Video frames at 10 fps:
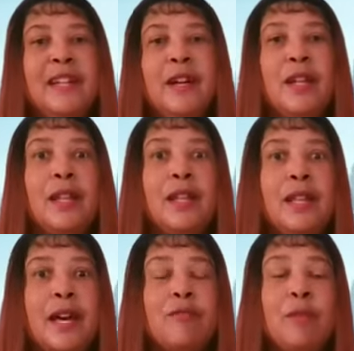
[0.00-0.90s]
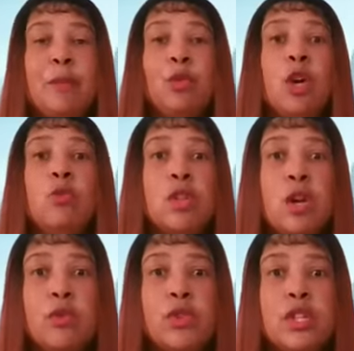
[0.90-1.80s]
Now, a lot of people don't
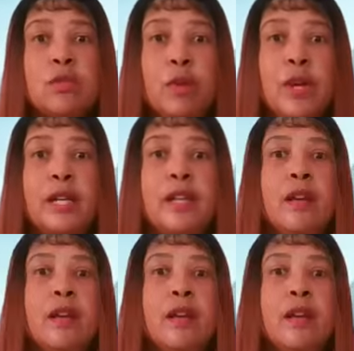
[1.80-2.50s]
know this, but